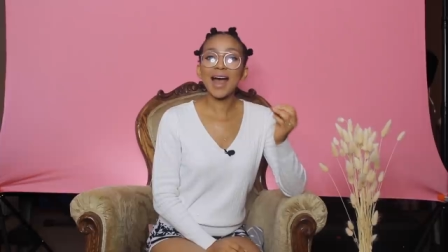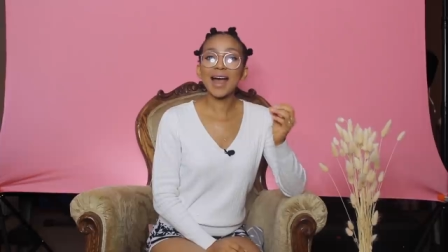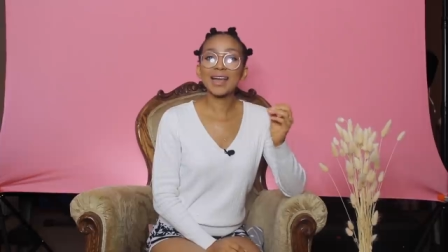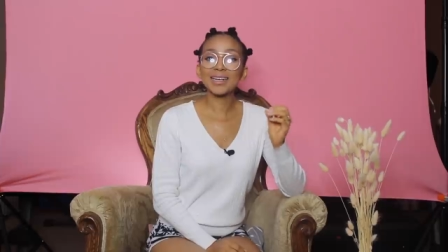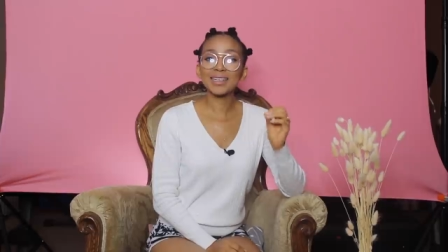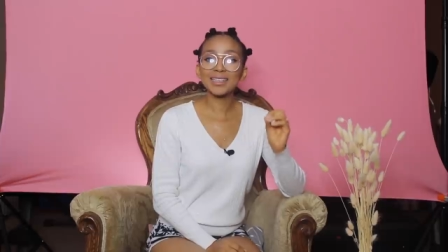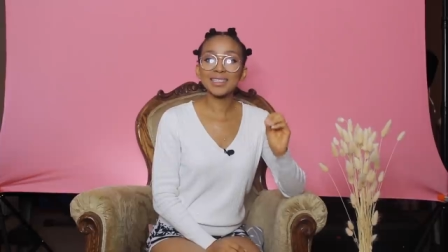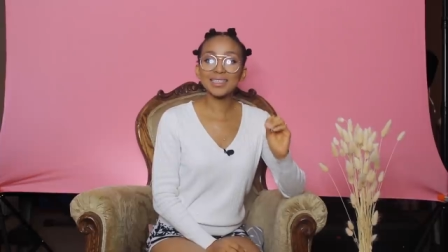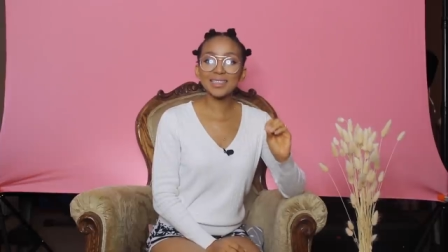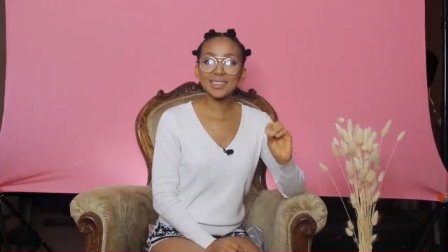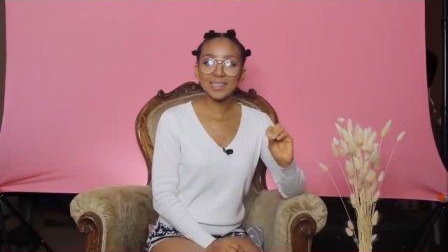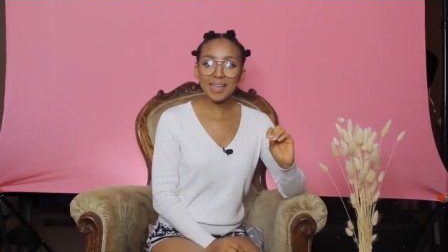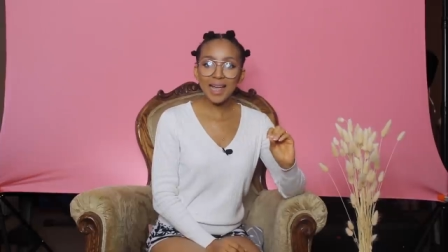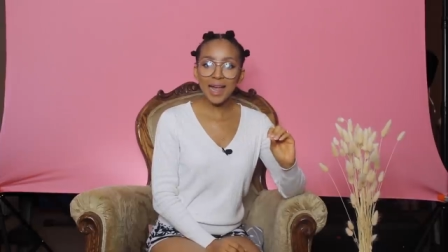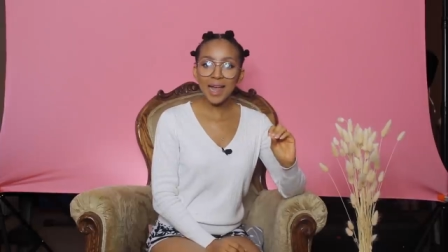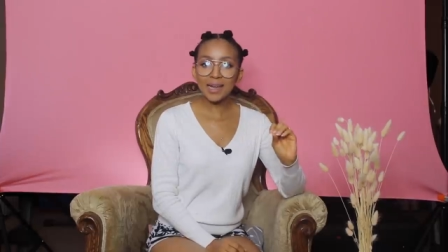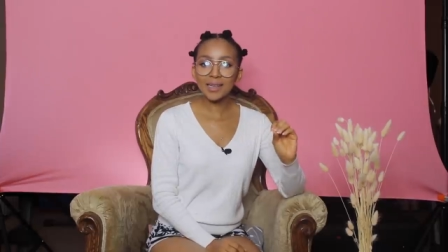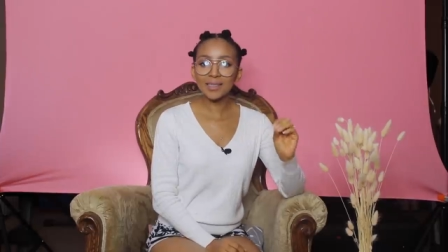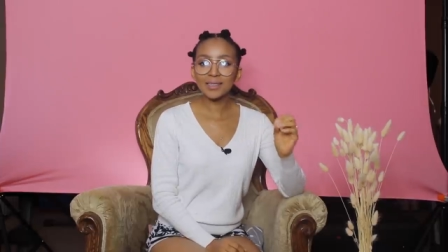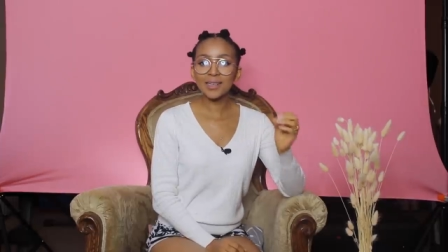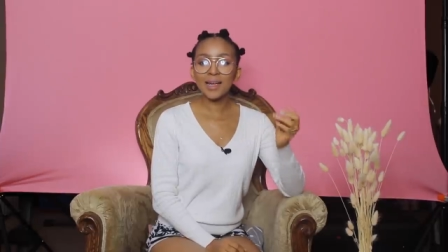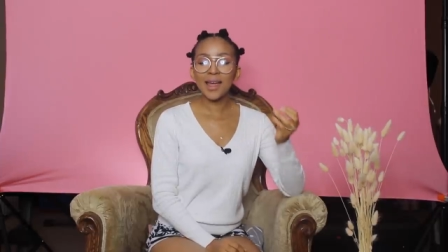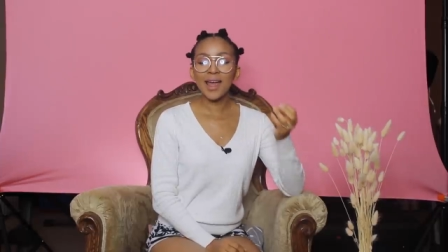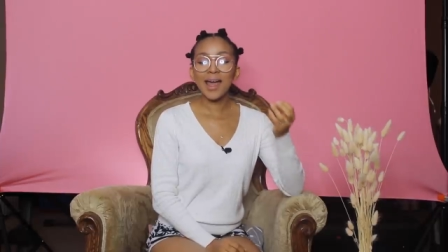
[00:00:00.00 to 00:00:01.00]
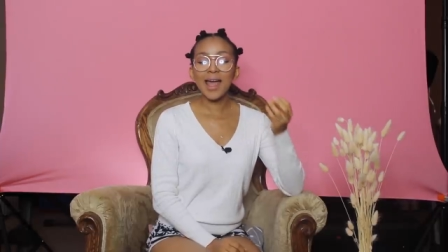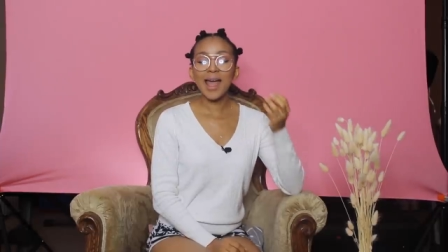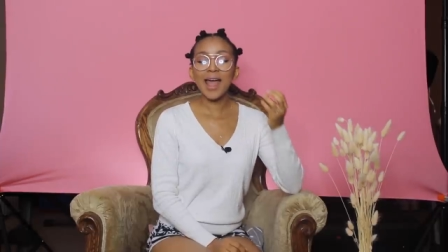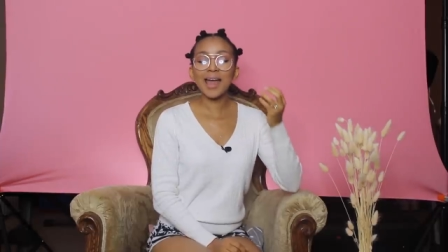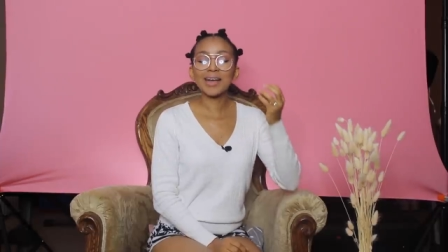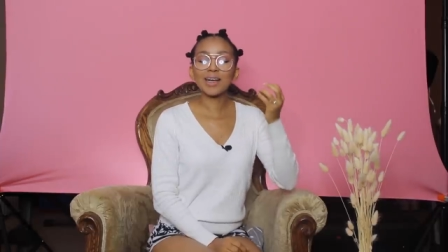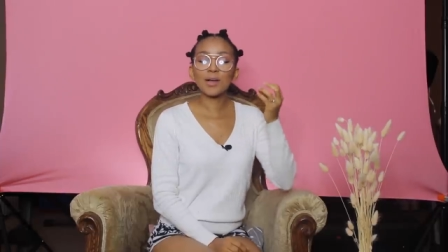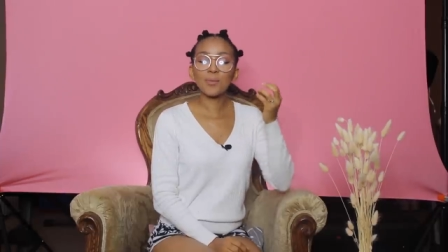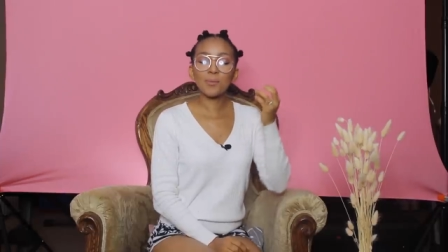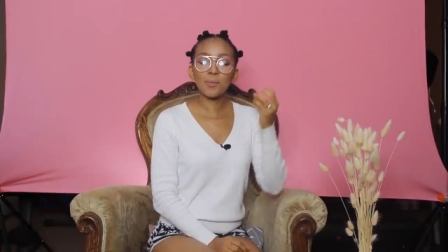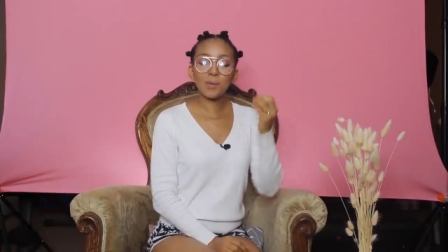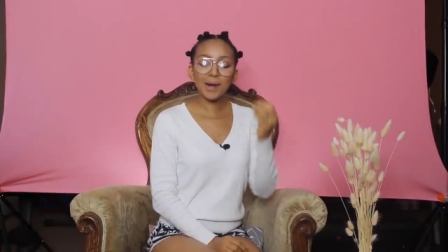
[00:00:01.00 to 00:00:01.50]
understand,
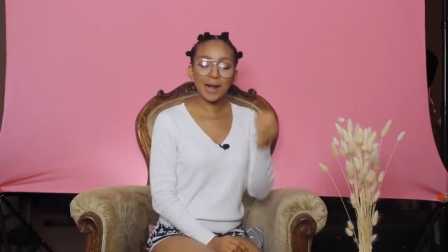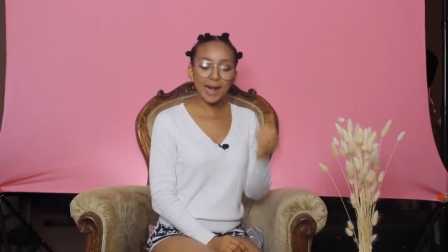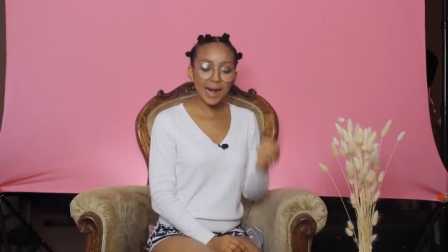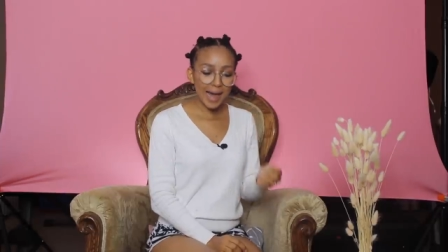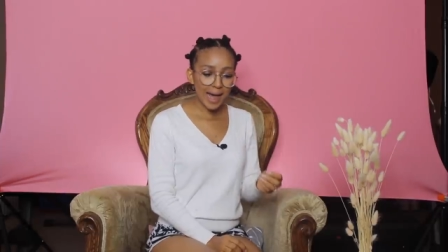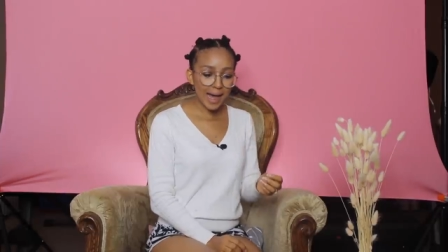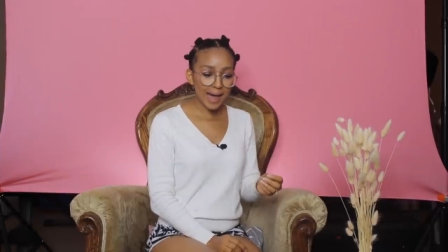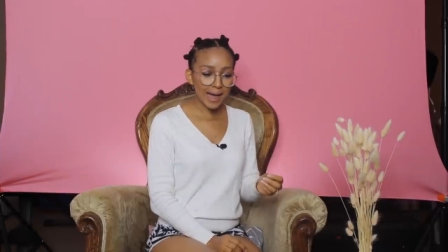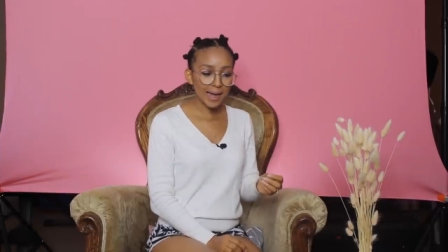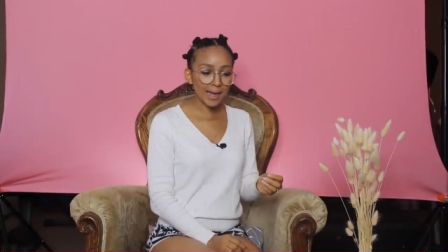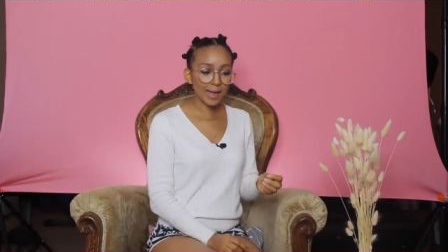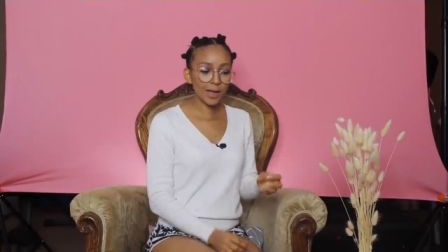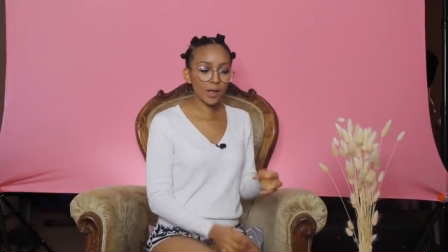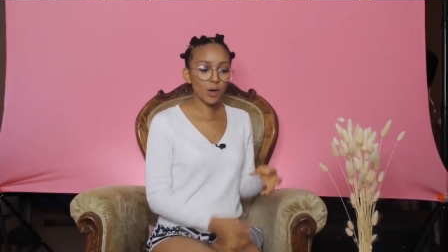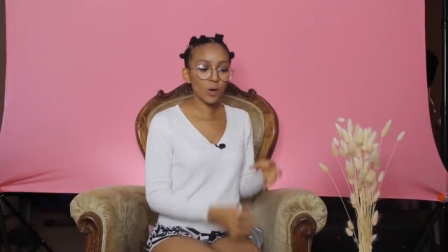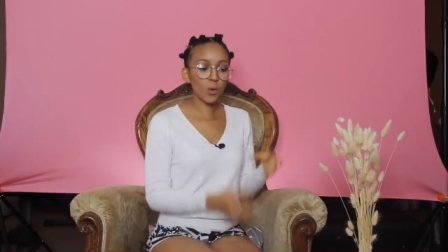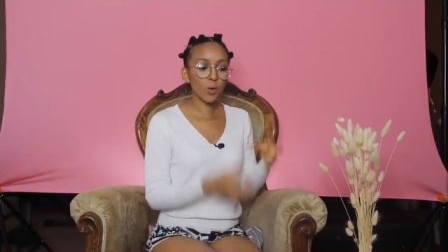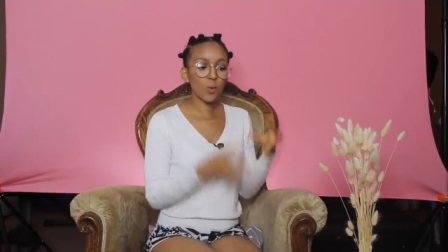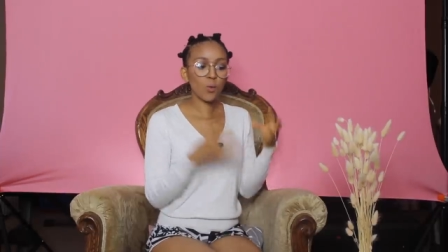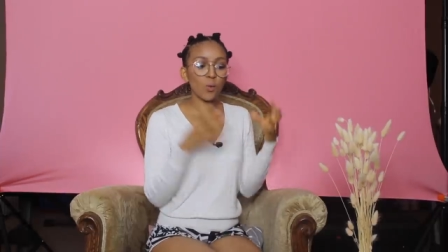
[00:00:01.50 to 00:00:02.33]
and apply